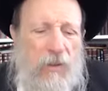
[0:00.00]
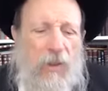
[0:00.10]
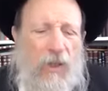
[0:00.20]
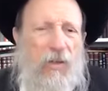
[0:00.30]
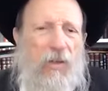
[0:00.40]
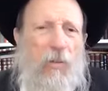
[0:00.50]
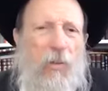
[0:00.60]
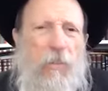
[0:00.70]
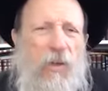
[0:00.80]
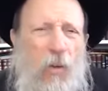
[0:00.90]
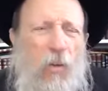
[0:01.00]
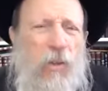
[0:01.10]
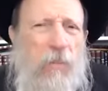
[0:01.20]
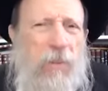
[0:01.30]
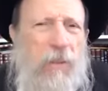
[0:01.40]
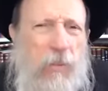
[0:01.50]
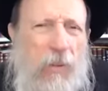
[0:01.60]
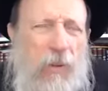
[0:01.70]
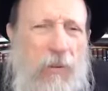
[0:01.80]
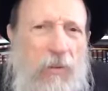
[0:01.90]
I hear they were very holy people.
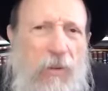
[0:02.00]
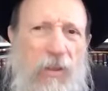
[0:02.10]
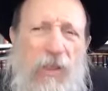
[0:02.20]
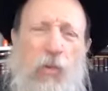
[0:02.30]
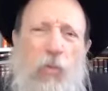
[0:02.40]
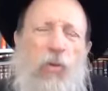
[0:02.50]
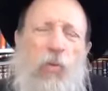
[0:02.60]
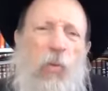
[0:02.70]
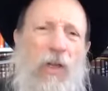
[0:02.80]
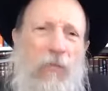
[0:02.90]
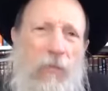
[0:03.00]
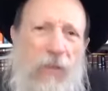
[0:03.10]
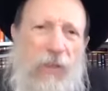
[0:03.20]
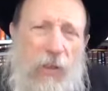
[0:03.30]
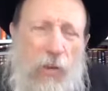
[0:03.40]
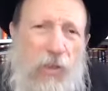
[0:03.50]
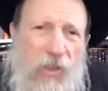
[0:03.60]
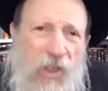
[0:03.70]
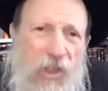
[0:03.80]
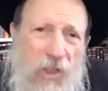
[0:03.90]
You think it's worthwhile for me to go to
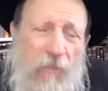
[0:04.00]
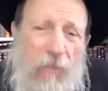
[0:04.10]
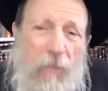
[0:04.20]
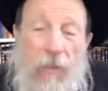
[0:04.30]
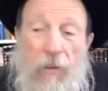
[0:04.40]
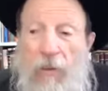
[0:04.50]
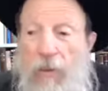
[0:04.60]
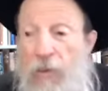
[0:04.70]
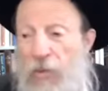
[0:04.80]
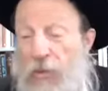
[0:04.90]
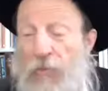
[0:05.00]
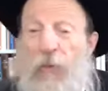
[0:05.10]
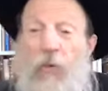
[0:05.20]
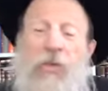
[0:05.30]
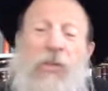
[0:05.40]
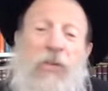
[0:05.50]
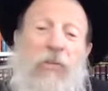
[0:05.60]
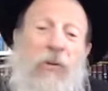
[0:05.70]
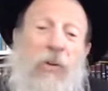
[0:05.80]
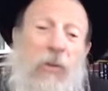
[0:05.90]
see them? I said, of course, they're
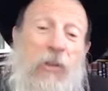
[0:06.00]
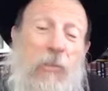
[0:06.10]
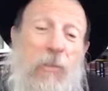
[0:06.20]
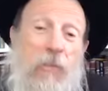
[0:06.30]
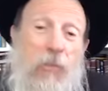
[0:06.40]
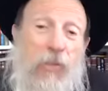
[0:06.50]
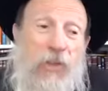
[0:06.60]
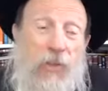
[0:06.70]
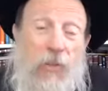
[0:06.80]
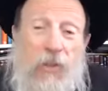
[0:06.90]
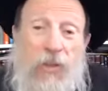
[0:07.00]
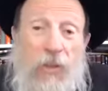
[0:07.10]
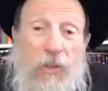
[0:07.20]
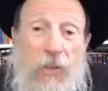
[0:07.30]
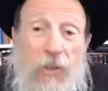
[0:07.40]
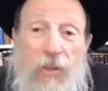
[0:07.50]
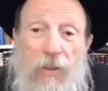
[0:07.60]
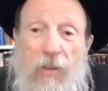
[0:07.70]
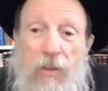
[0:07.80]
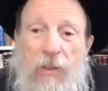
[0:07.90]
very holy people. What's the question?
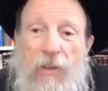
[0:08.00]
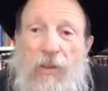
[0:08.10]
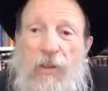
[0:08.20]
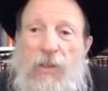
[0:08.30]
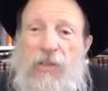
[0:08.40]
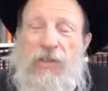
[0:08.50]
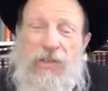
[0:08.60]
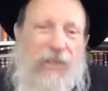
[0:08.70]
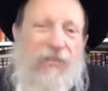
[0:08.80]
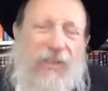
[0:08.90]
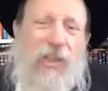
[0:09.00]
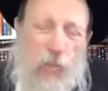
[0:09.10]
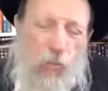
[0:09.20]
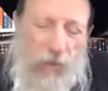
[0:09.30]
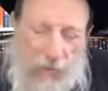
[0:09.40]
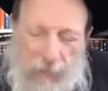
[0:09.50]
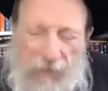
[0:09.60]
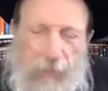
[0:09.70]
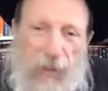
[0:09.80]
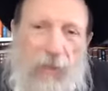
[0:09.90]
because I've got this really big
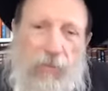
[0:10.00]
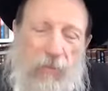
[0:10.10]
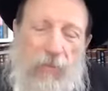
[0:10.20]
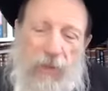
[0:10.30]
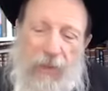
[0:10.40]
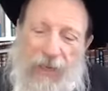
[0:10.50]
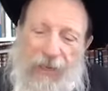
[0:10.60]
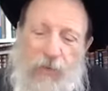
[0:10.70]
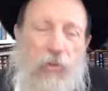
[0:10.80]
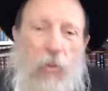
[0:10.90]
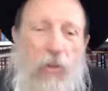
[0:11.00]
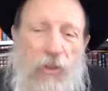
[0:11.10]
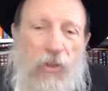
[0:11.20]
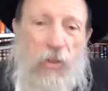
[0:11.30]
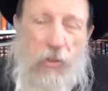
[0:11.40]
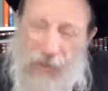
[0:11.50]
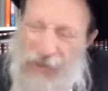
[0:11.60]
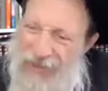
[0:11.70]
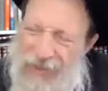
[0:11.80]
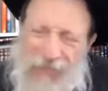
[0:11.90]
problem and I don't know what to do. He
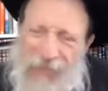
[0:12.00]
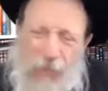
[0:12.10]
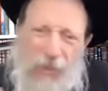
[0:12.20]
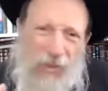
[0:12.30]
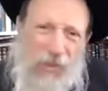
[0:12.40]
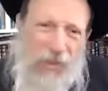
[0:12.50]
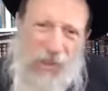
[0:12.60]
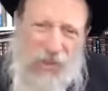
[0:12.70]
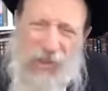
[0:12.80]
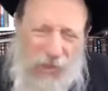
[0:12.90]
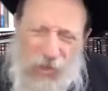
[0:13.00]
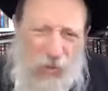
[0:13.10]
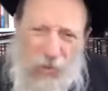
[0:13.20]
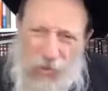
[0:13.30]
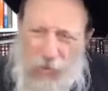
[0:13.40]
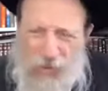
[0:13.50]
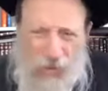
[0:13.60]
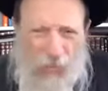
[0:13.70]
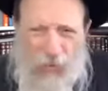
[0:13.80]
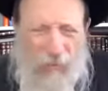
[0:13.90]
says, I'm not one of these Hasidic Jews with these
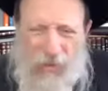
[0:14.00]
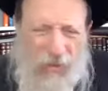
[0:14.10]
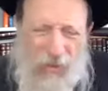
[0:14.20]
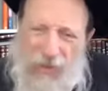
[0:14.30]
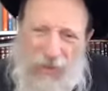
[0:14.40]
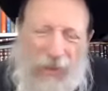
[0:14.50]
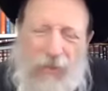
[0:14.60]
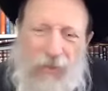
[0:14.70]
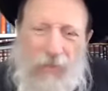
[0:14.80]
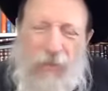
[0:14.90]
rebbes and things like I don't,